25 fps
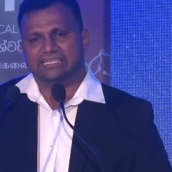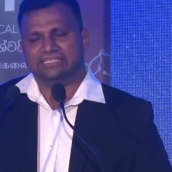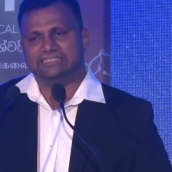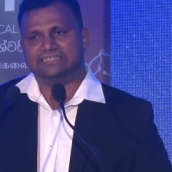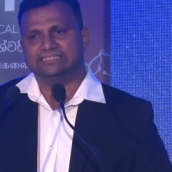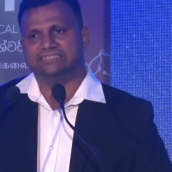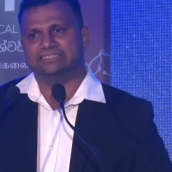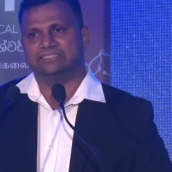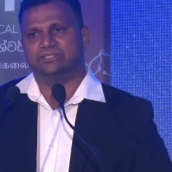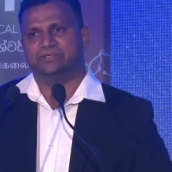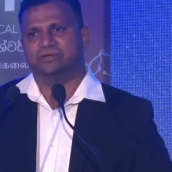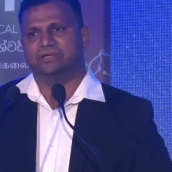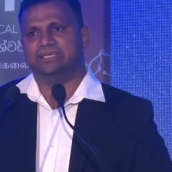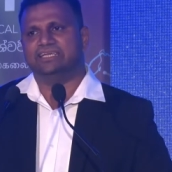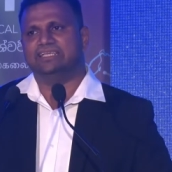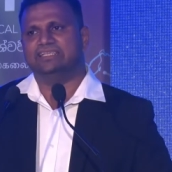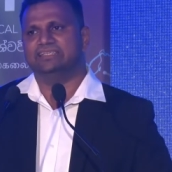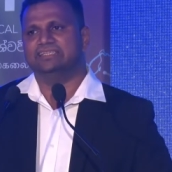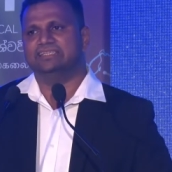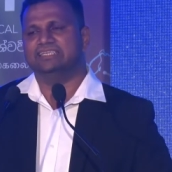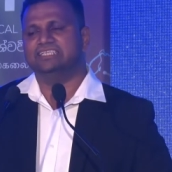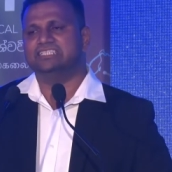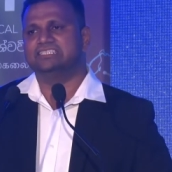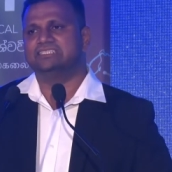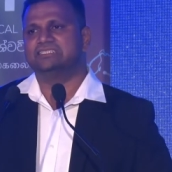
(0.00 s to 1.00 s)
So in
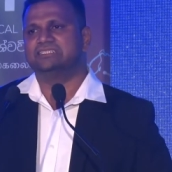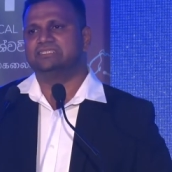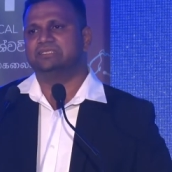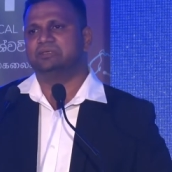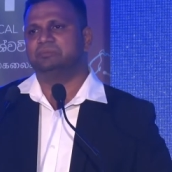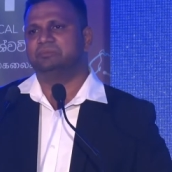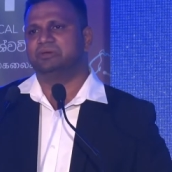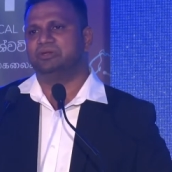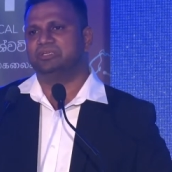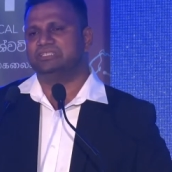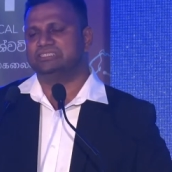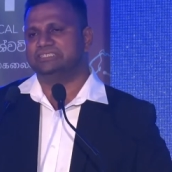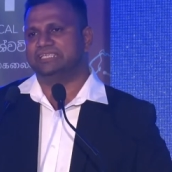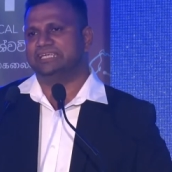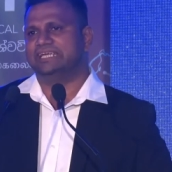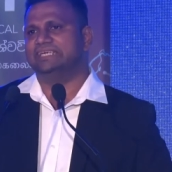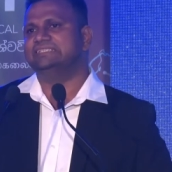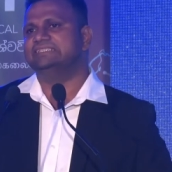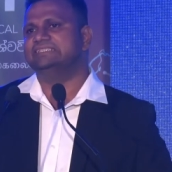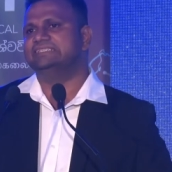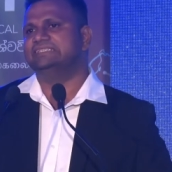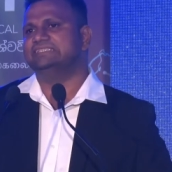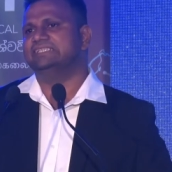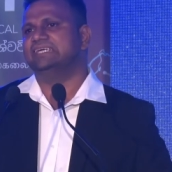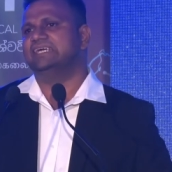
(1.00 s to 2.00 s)
this
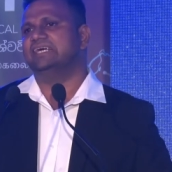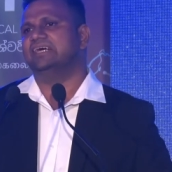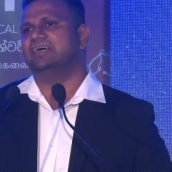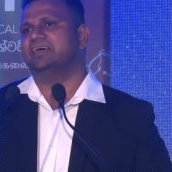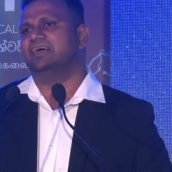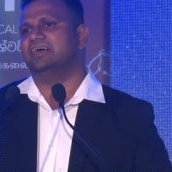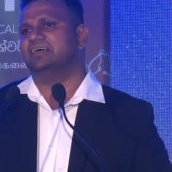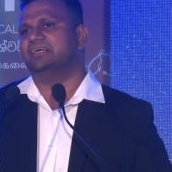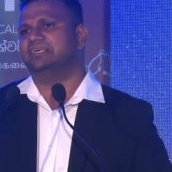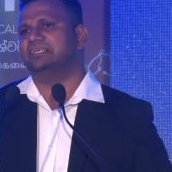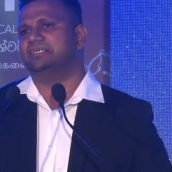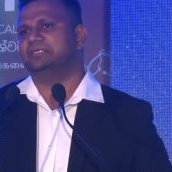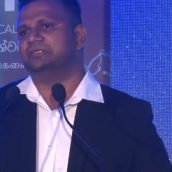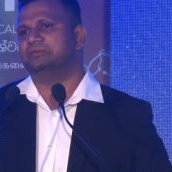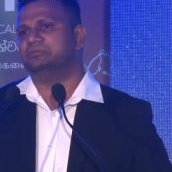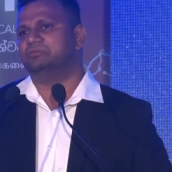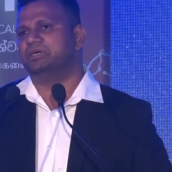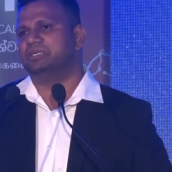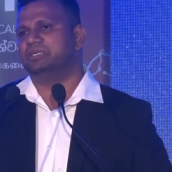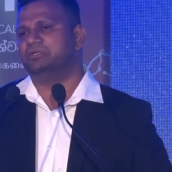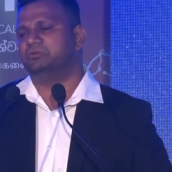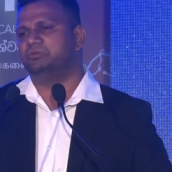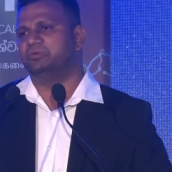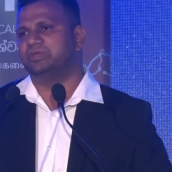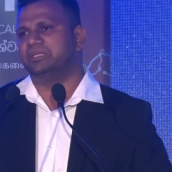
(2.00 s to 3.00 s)
project, uh,
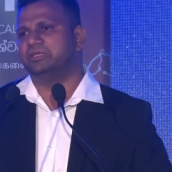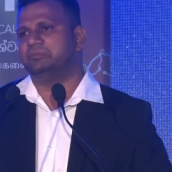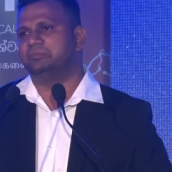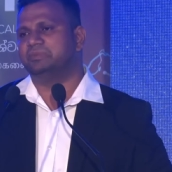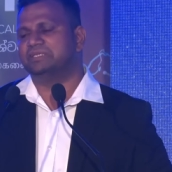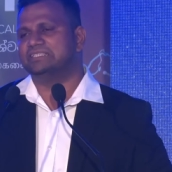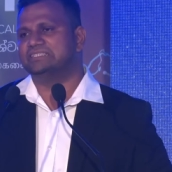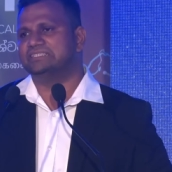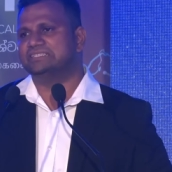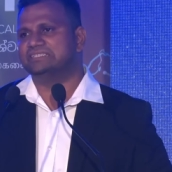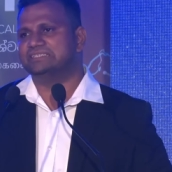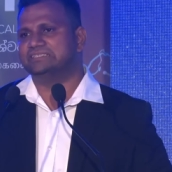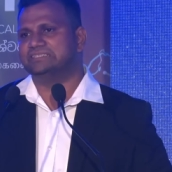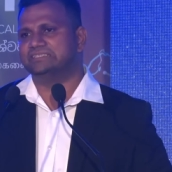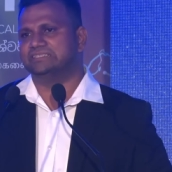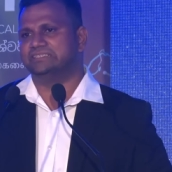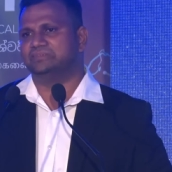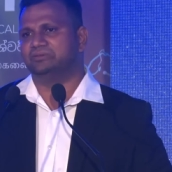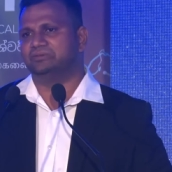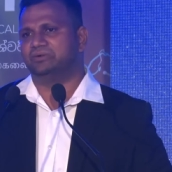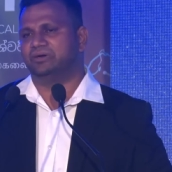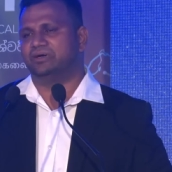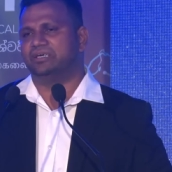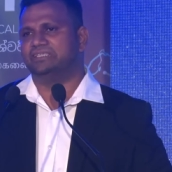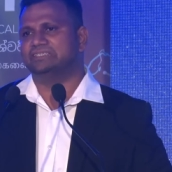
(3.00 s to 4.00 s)
what we
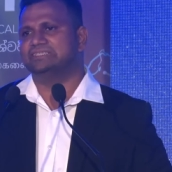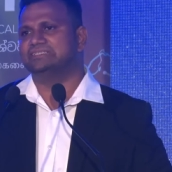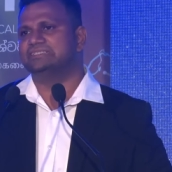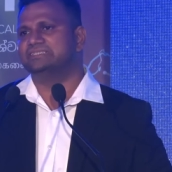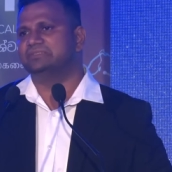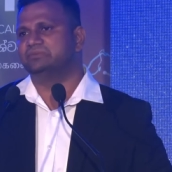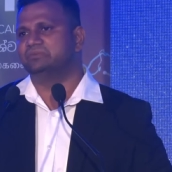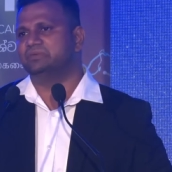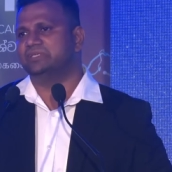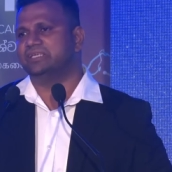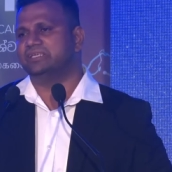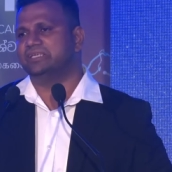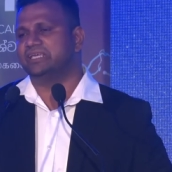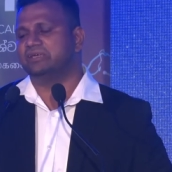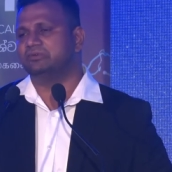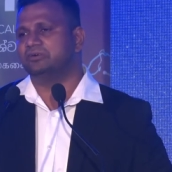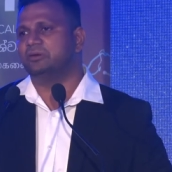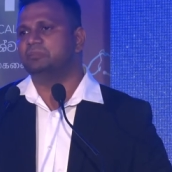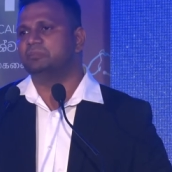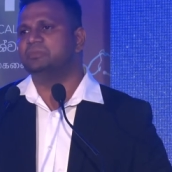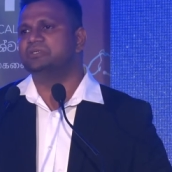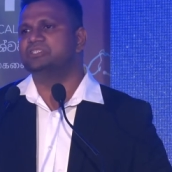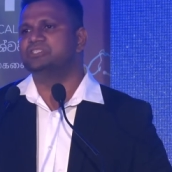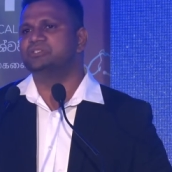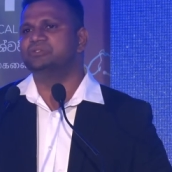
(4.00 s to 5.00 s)
presented was we give
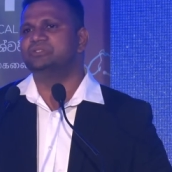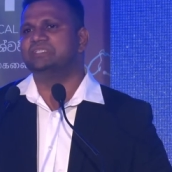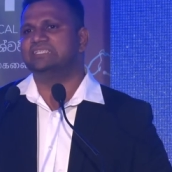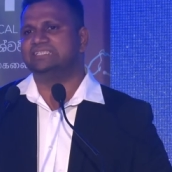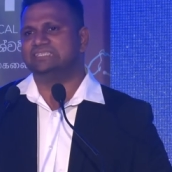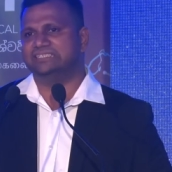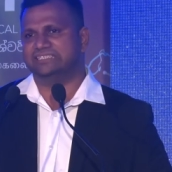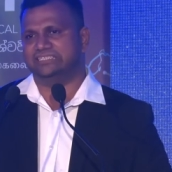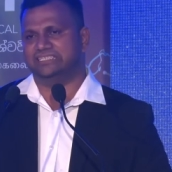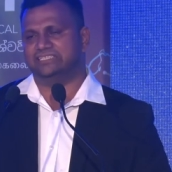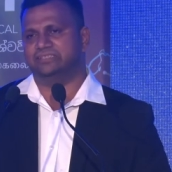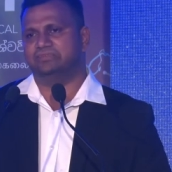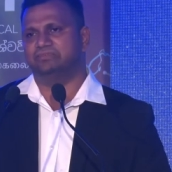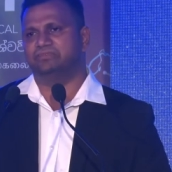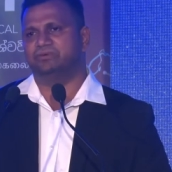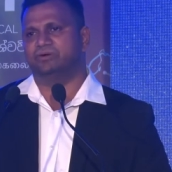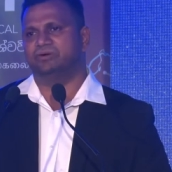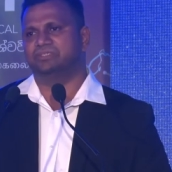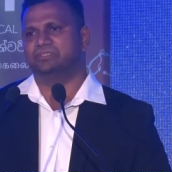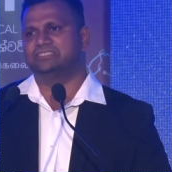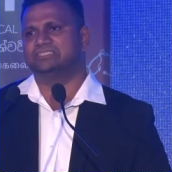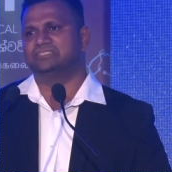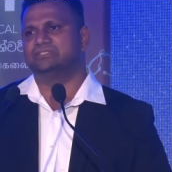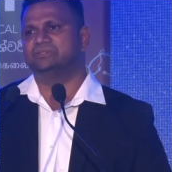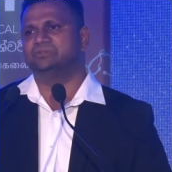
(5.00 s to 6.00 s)
opportunity
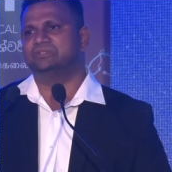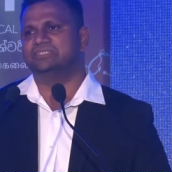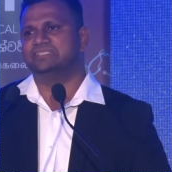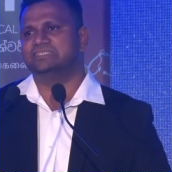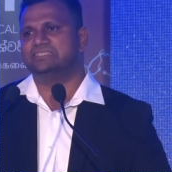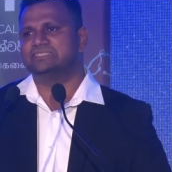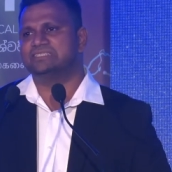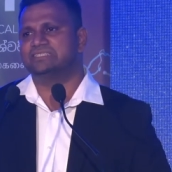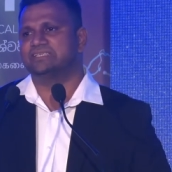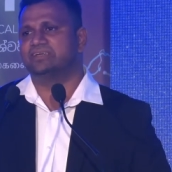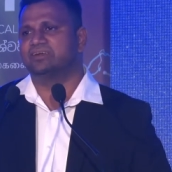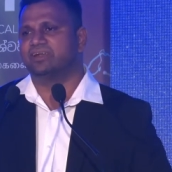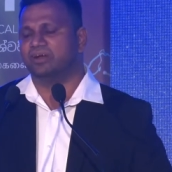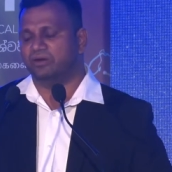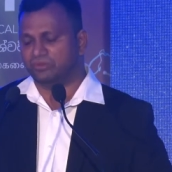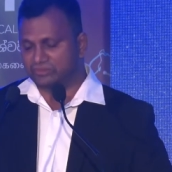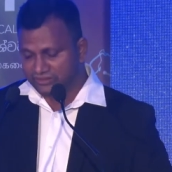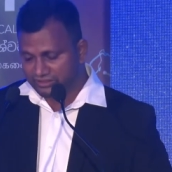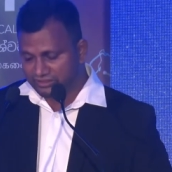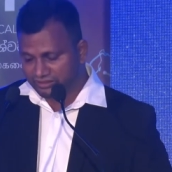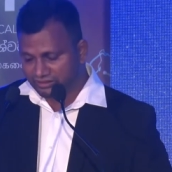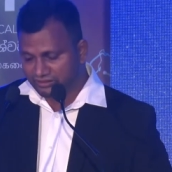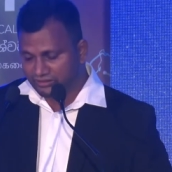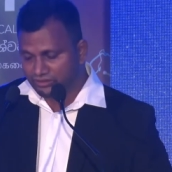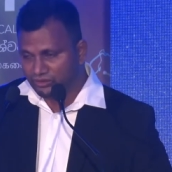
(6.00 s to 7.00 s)
for students around
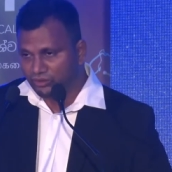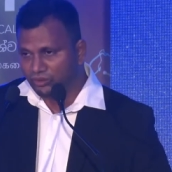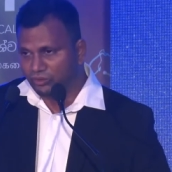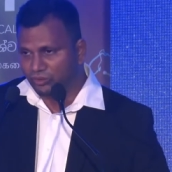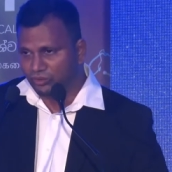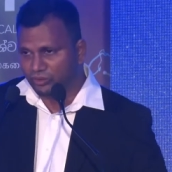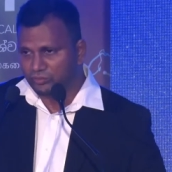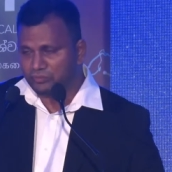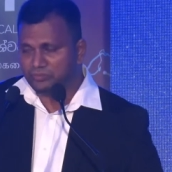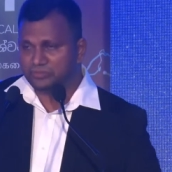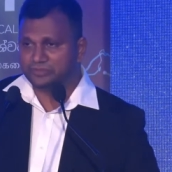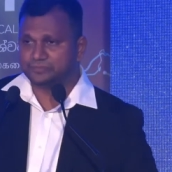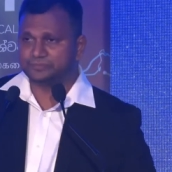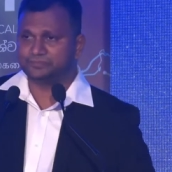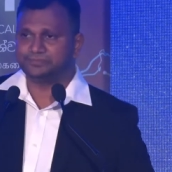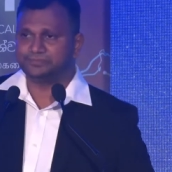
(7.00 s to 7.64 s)
the globe